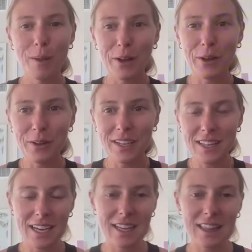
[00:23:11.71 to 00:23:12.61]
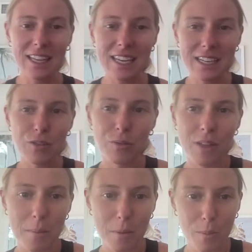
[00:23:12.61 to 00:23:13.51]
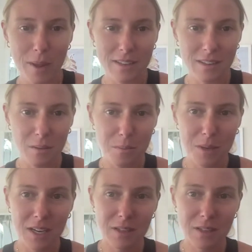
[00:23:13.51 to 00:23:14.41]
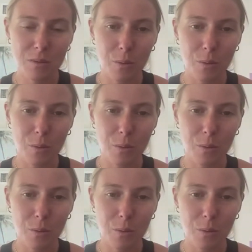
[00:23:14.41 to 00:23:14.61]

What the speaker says: build that can lead to that momentum because